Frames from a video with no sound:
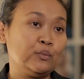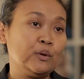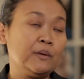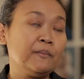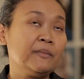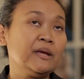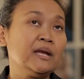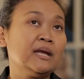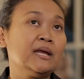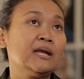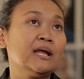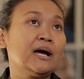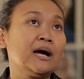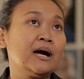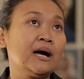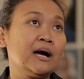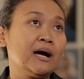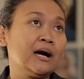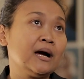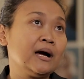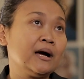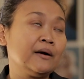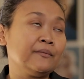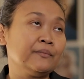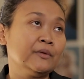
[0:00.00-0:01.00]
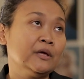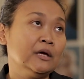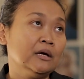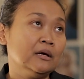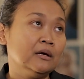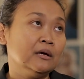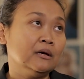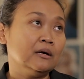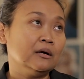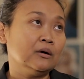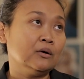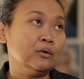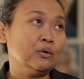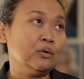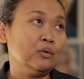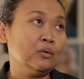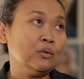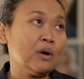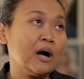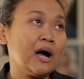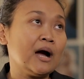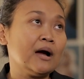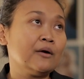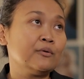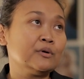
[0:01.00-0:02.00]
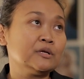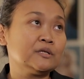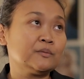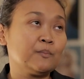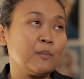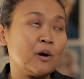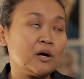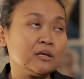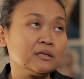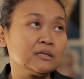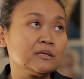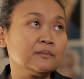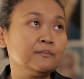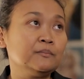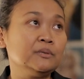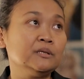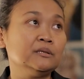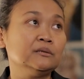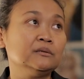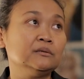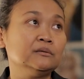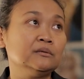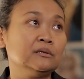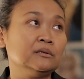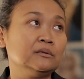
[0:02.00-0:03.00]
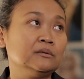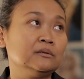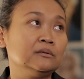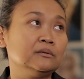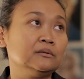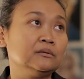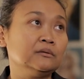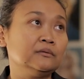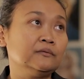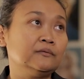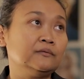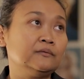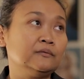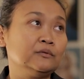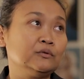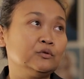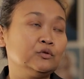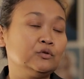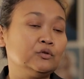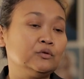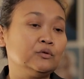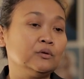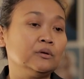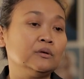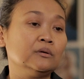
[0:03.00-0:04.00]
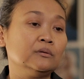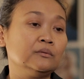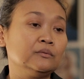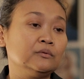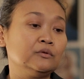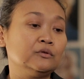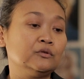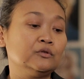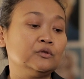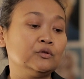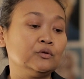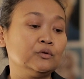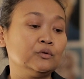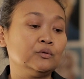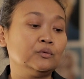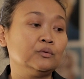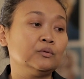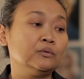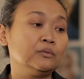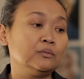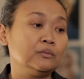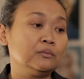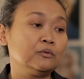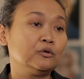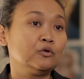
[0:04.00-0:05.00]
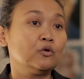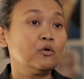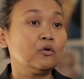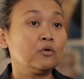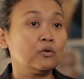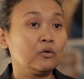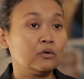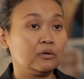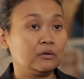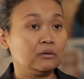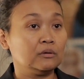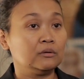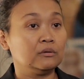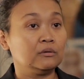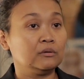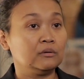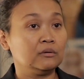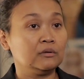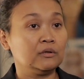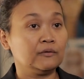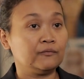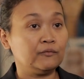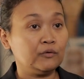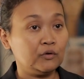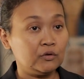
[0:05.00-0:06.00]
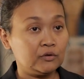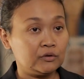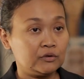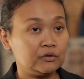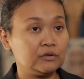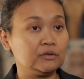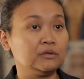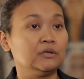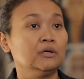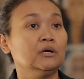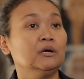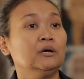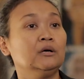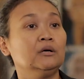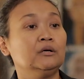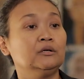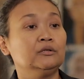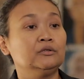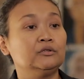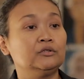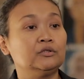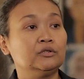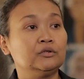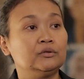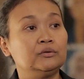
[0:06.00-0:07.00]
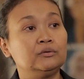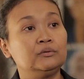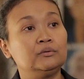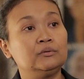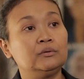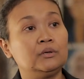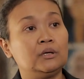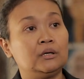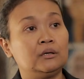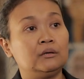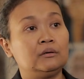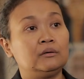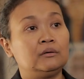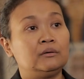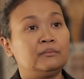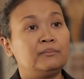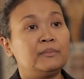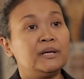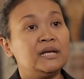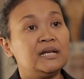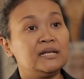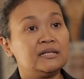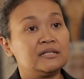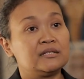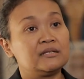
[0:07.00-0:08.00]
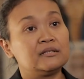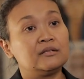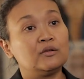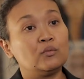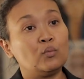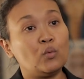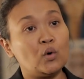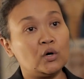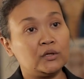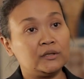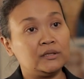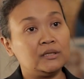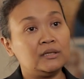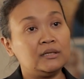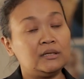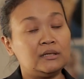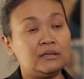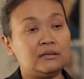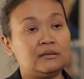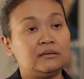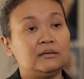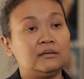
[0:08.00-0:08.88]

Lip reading: Women who are responsible to cook the food, to manage the water,